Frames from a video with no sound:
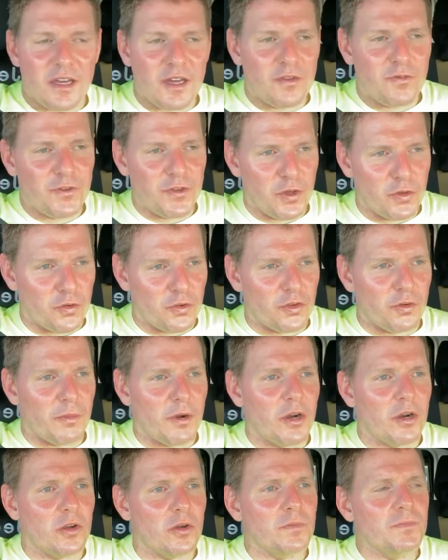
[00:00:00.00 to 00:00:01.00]
funeral
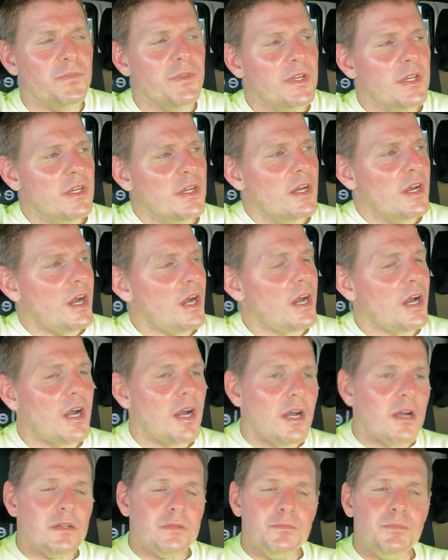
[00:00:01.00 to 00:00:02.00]
tomorrow.
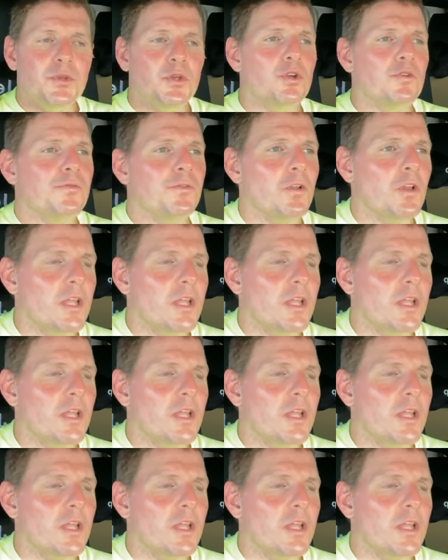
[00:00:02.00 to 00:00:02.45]
Beautiful